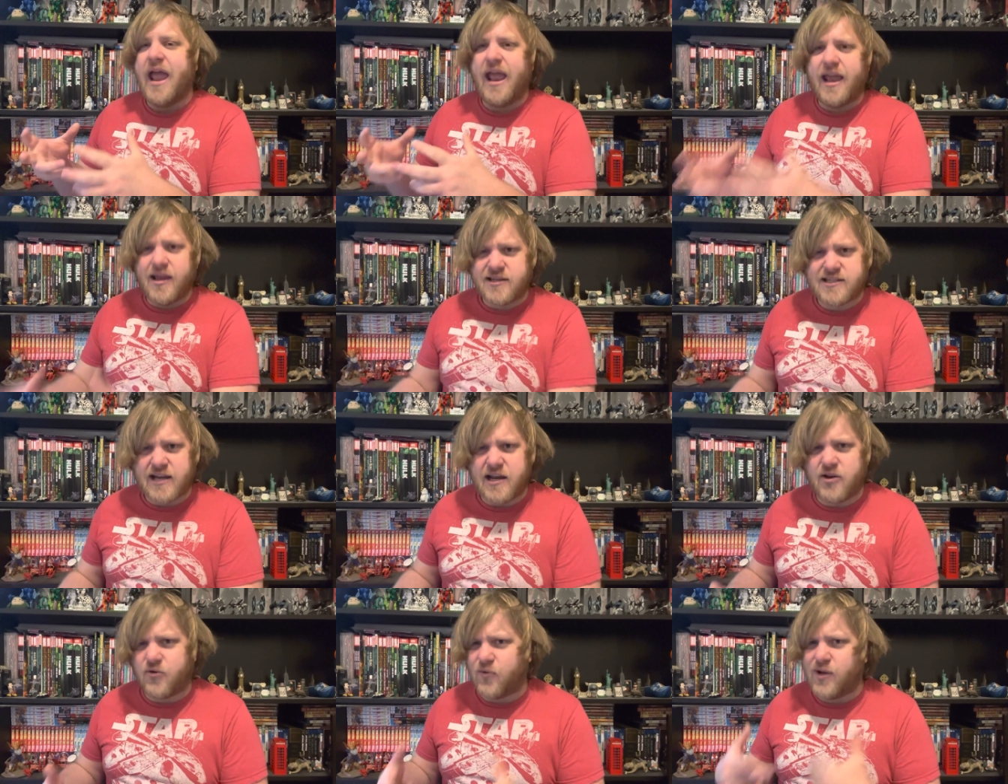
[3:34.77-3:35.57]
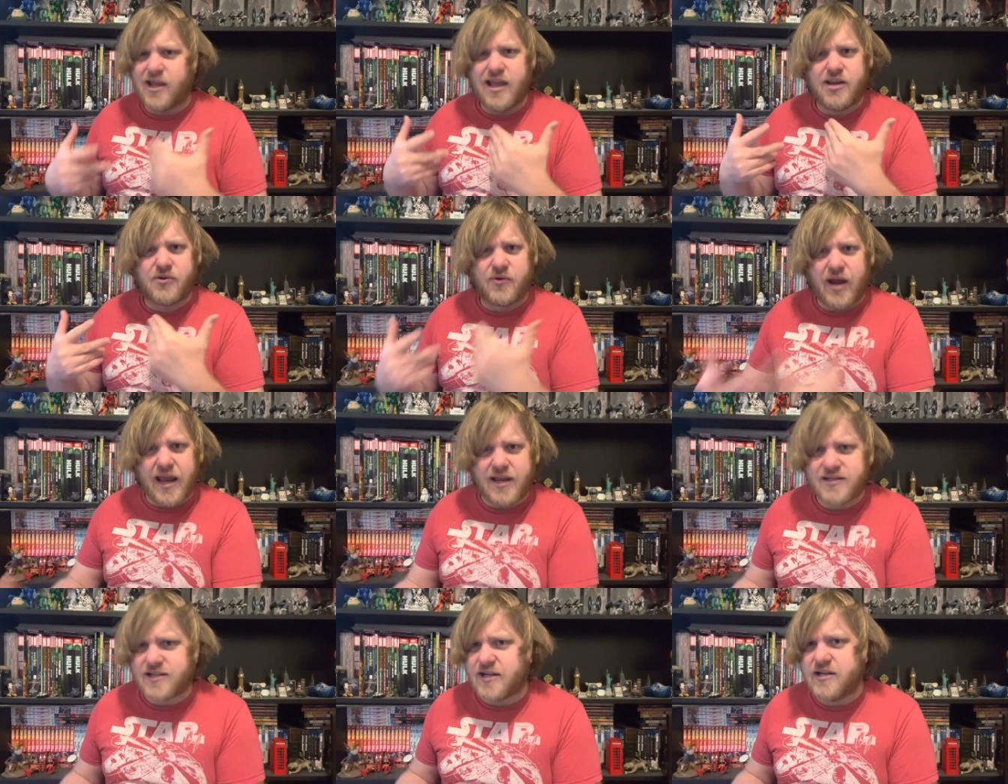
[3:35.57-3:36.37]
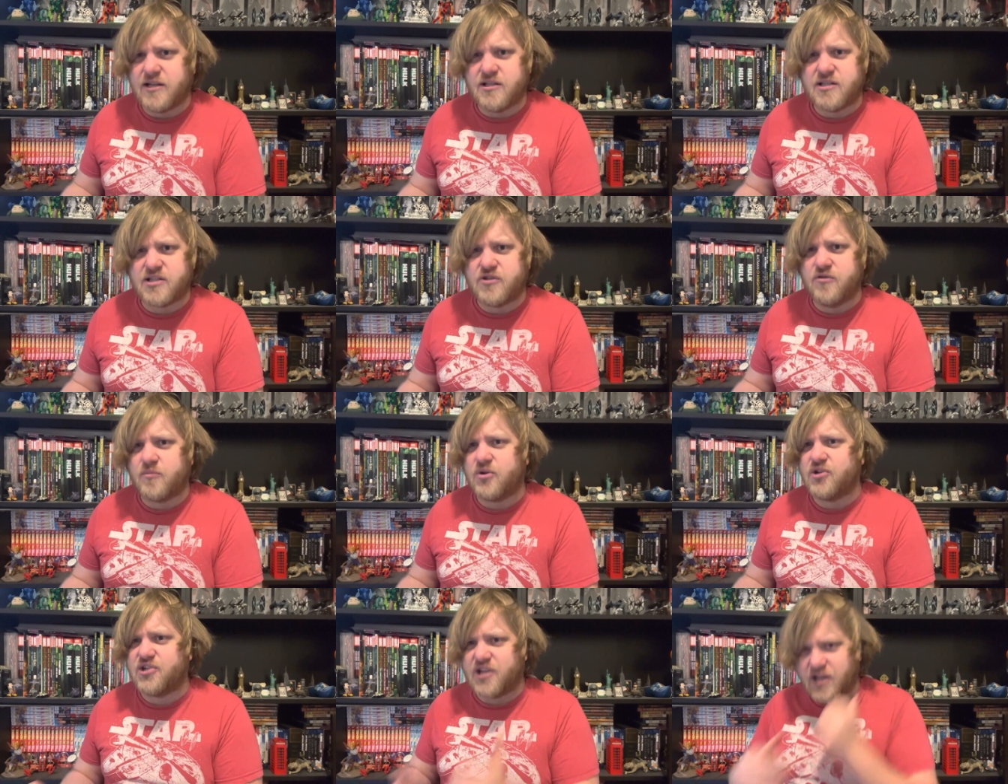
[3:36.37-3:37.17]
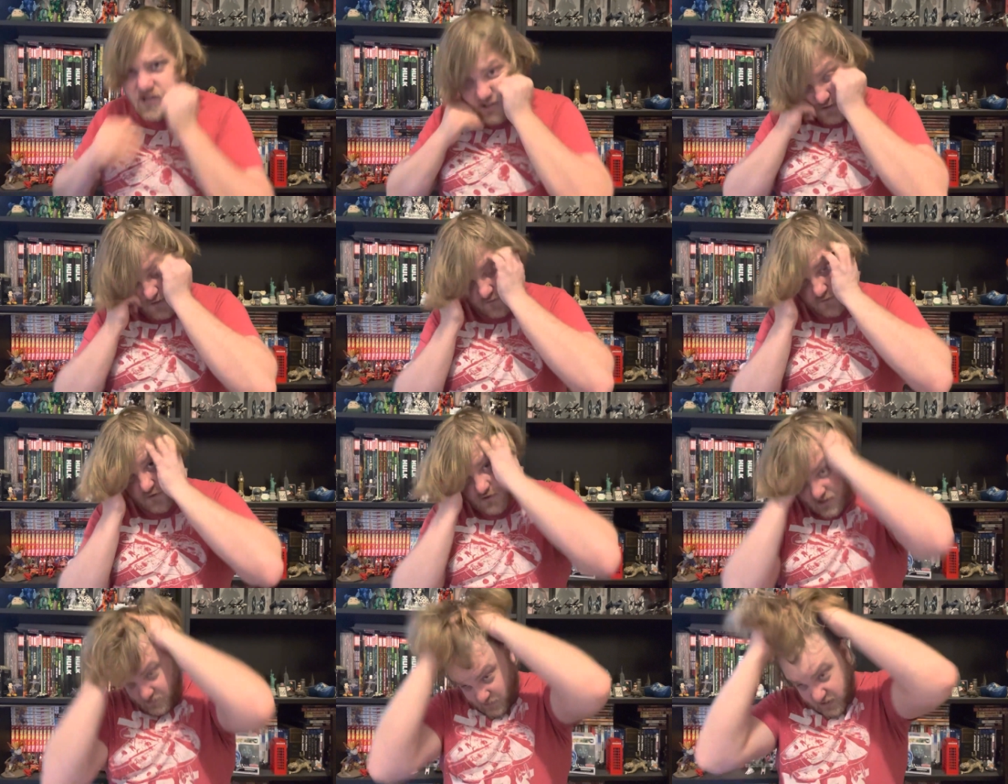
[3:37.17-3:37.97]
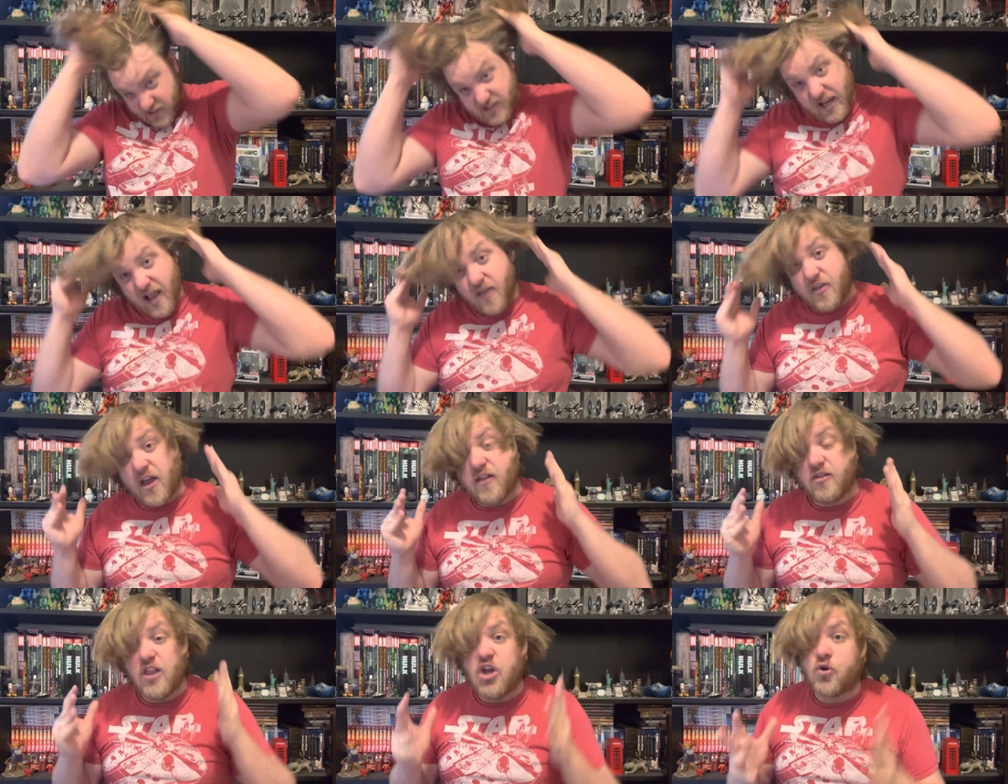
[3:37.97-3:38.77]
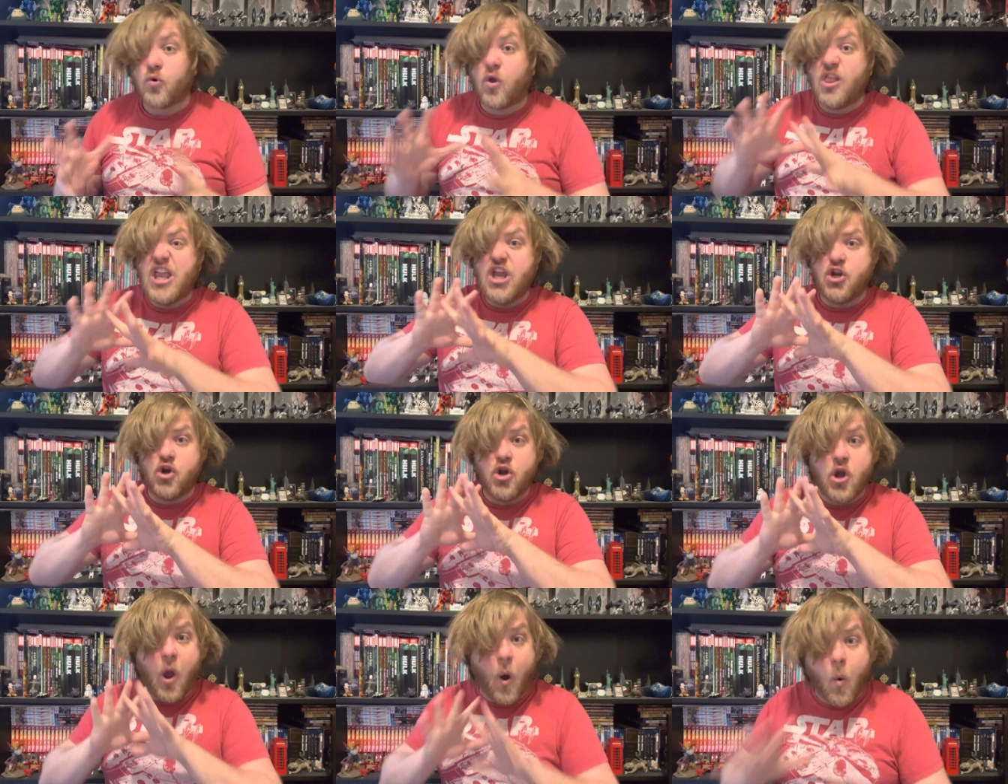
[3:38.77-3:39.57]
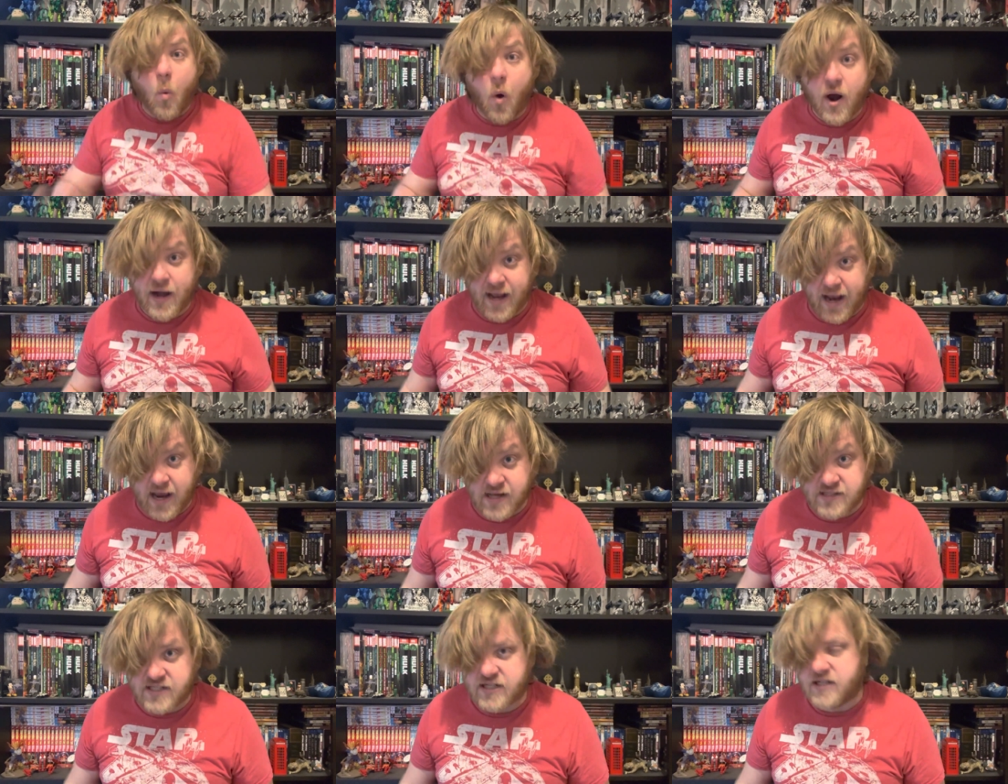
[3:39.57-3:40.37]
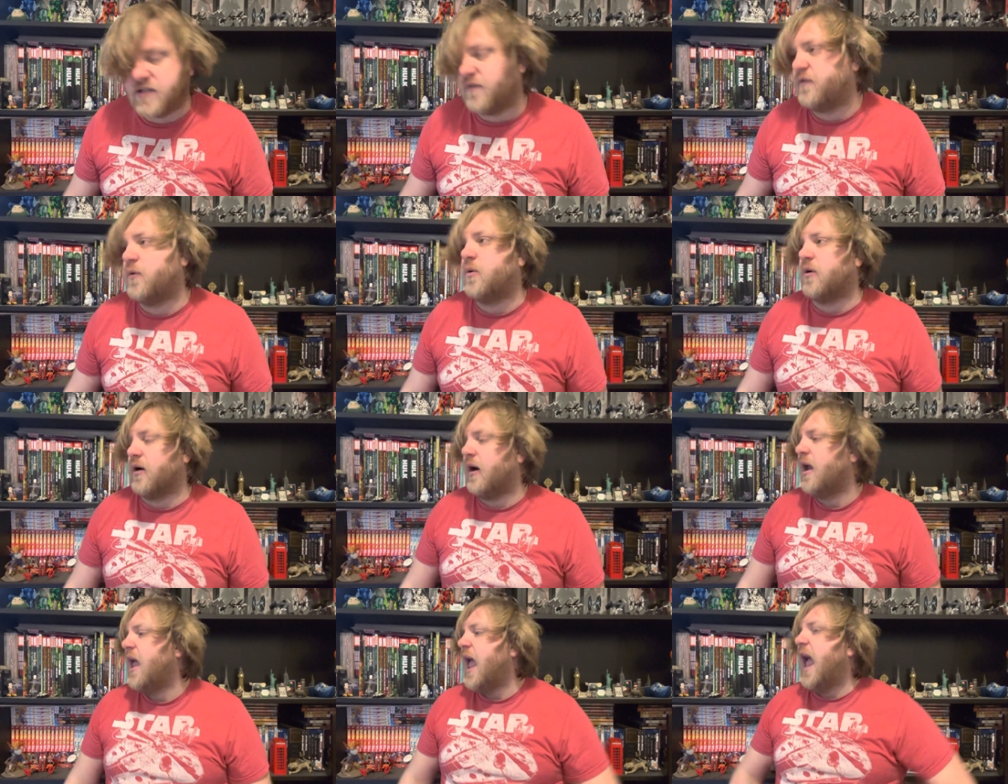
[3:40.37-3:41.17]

anti-creator anti-consumer change in the first place that literally no one asked for